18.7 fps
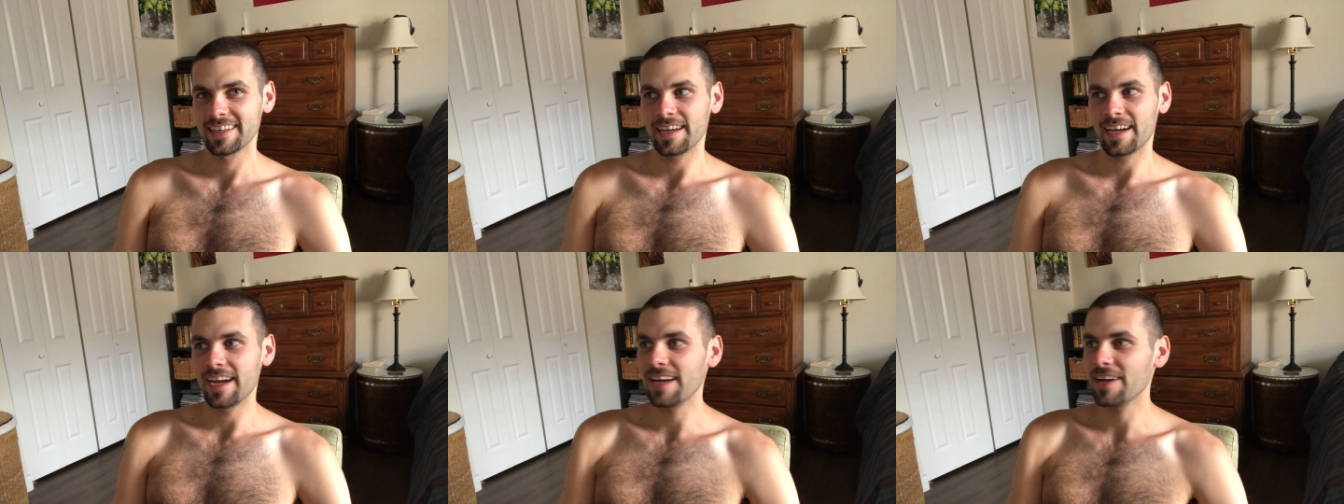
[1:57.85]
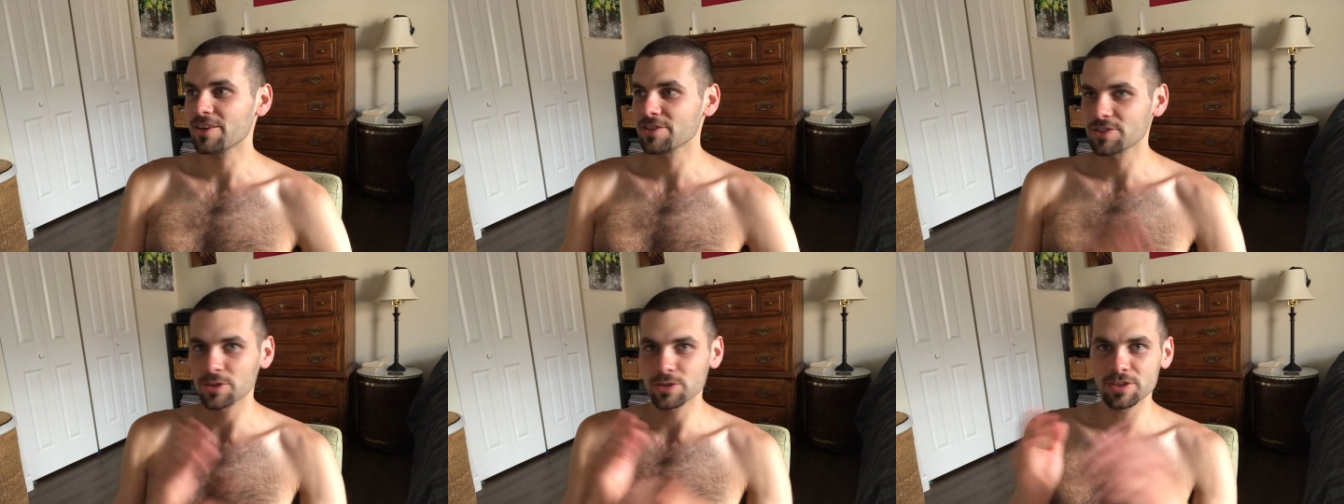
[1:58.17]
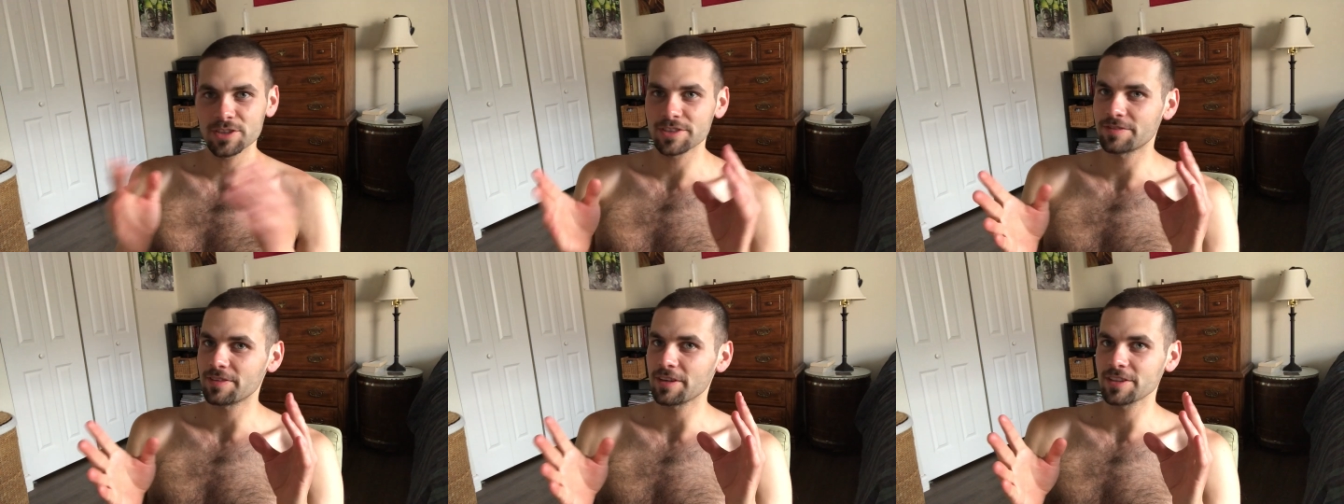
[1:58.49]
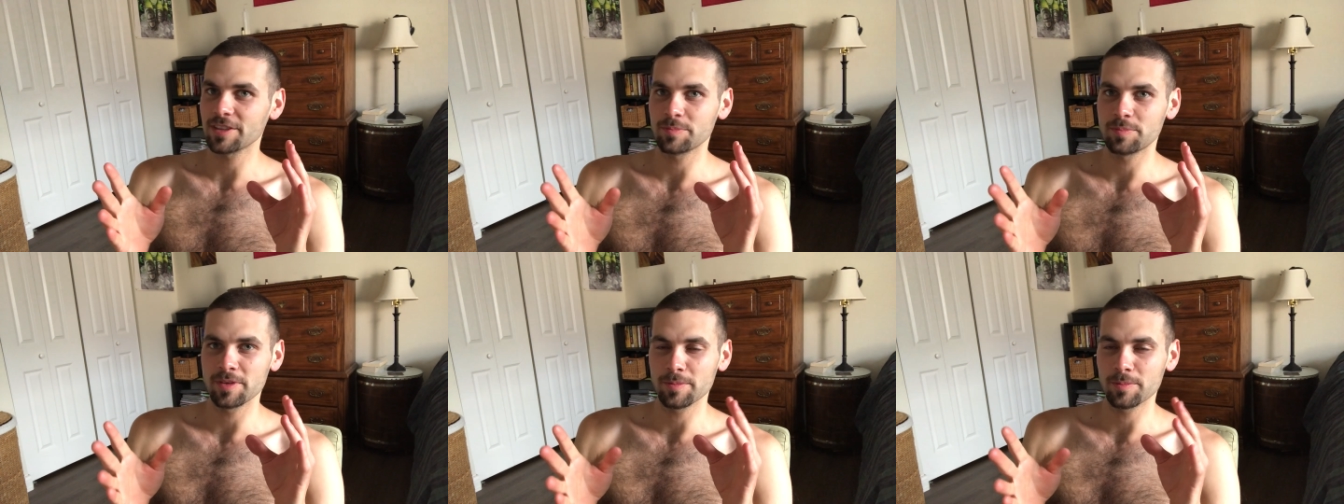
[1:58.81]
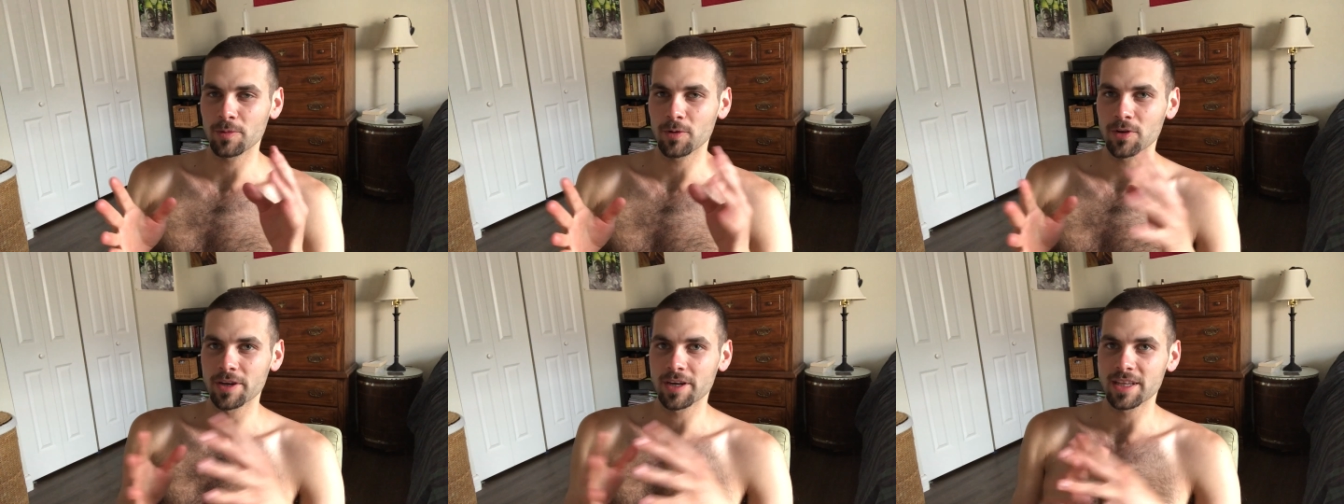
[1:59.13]
I also just felt a bit
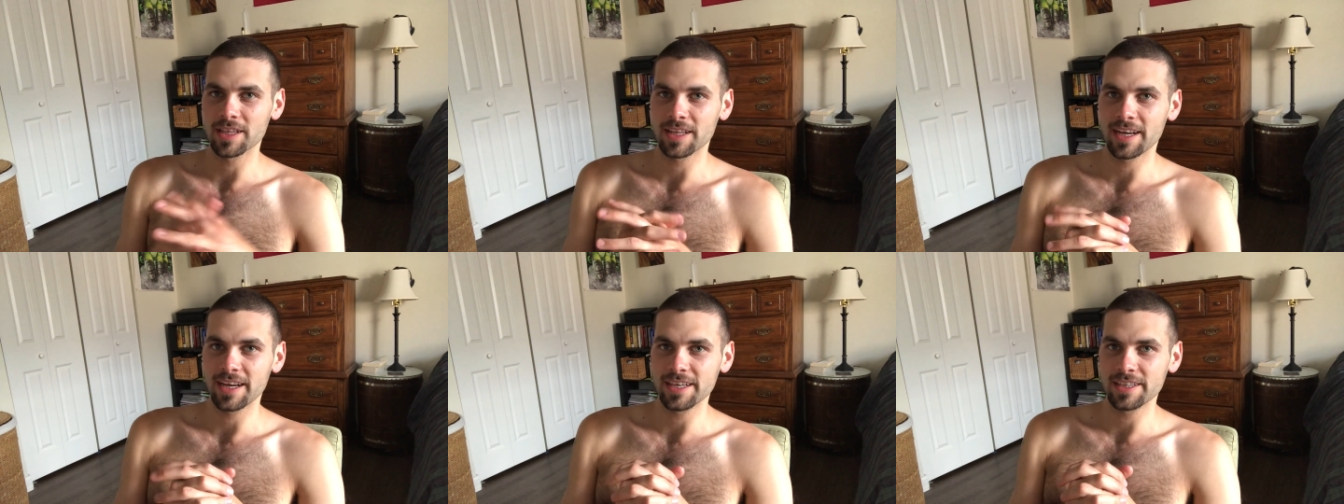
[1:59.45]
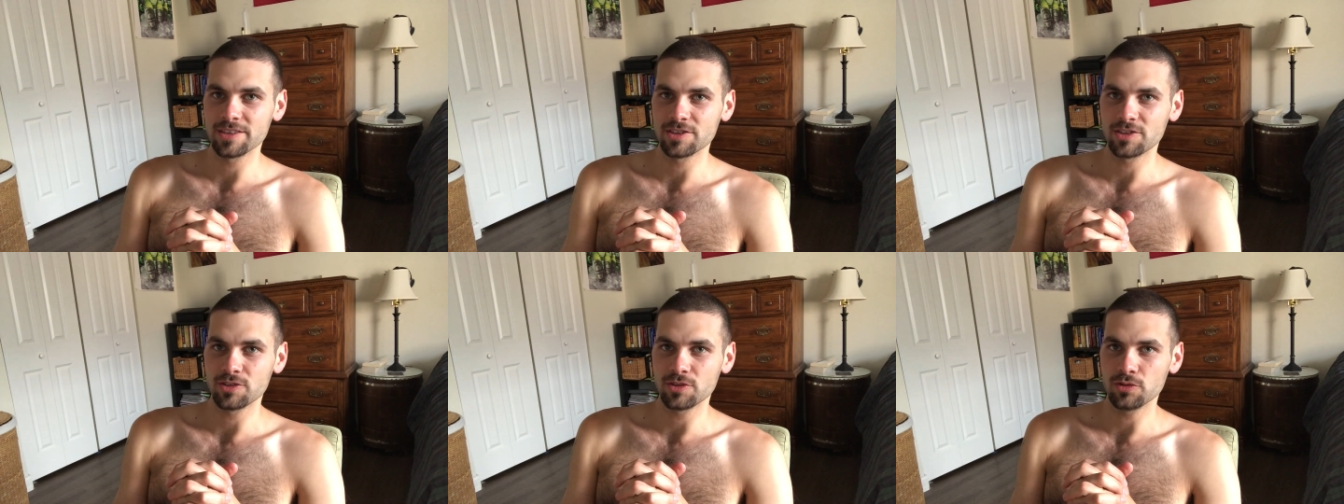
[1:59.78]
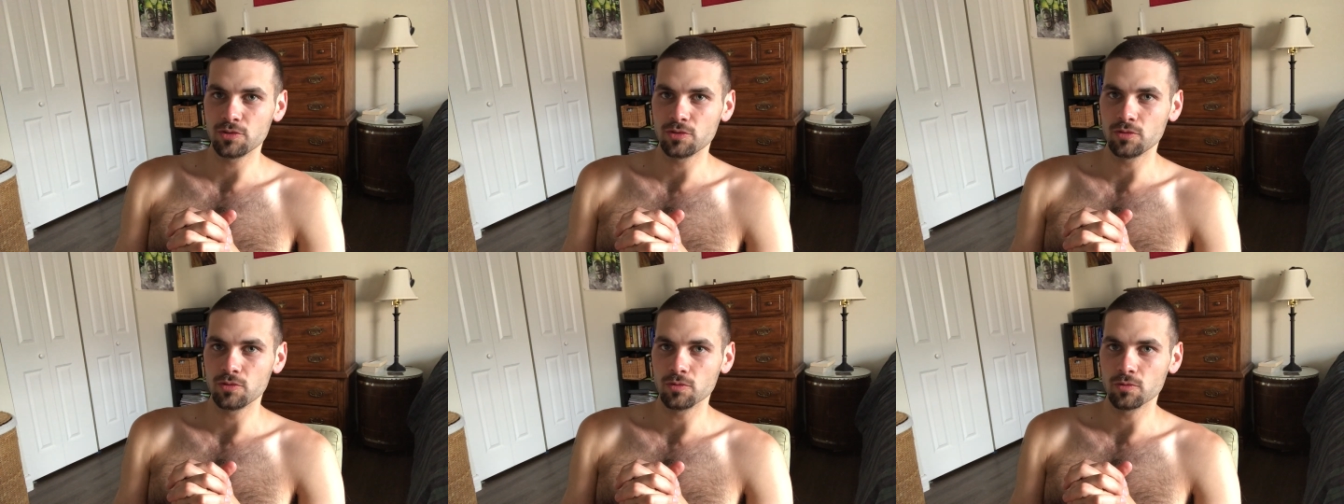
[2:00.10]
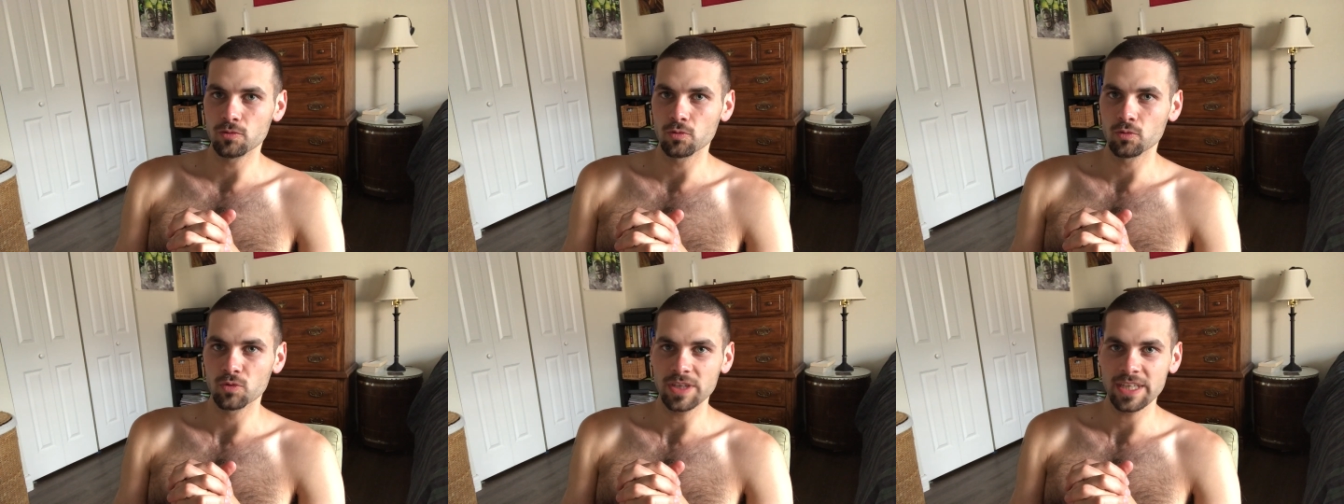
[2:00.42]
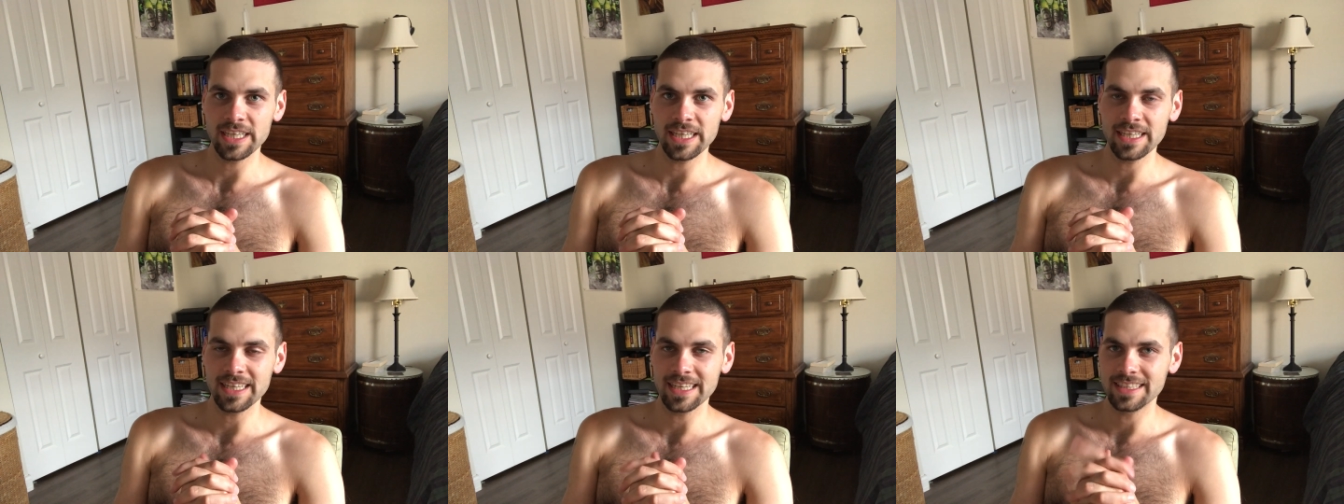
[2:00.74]
more inclined to
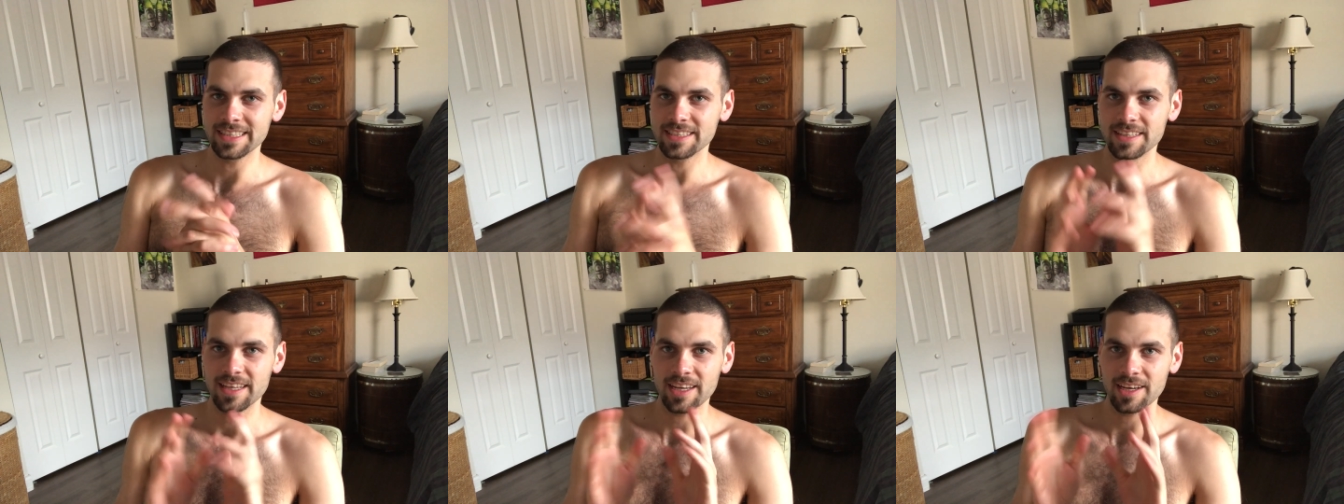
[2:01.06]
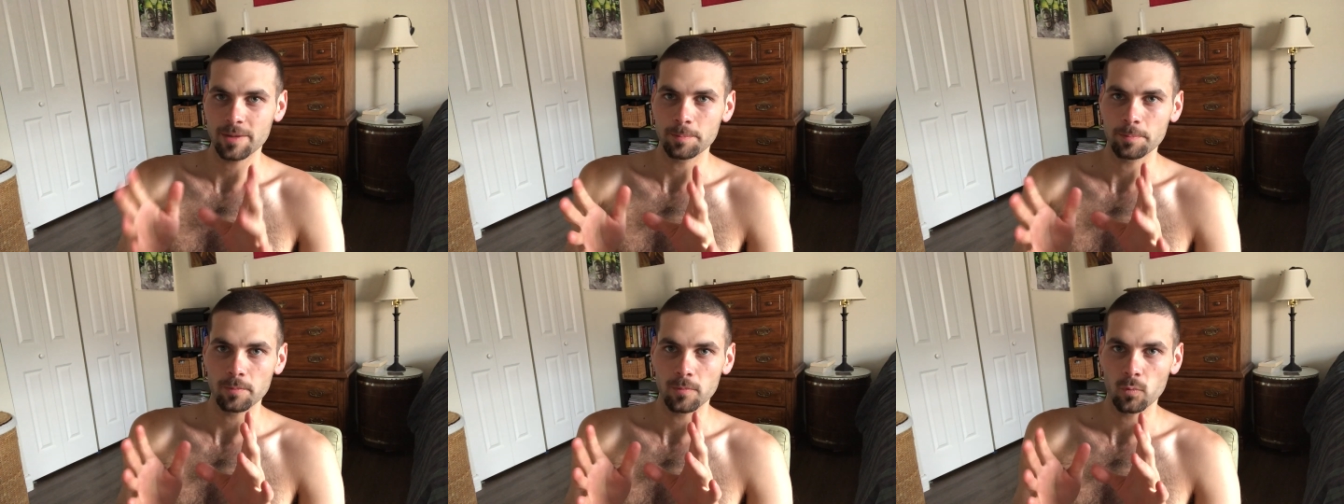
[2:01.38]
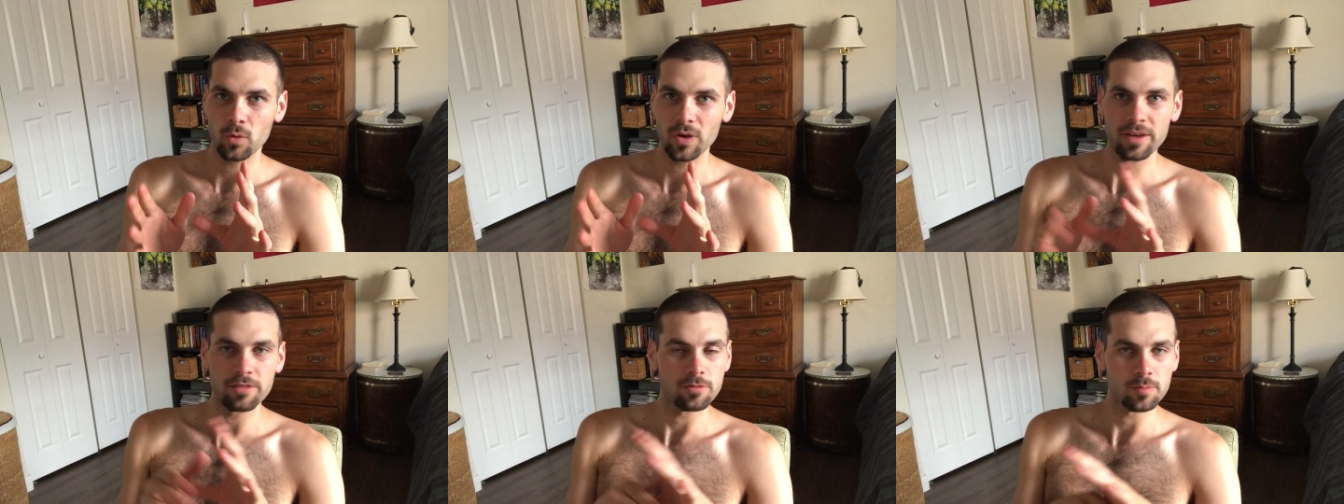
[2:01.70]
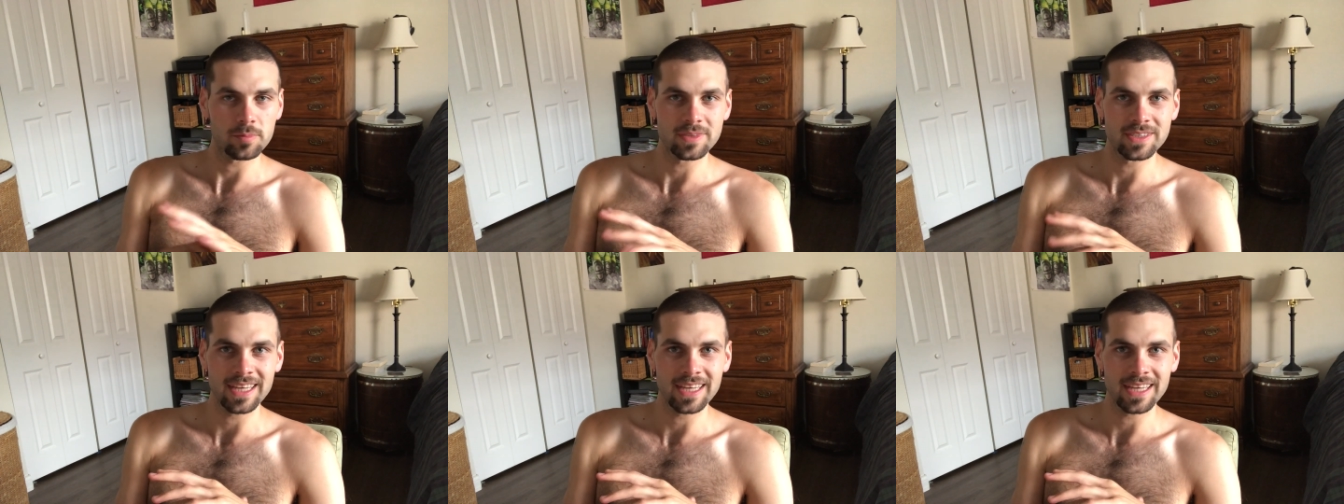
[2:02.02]
read and stay away from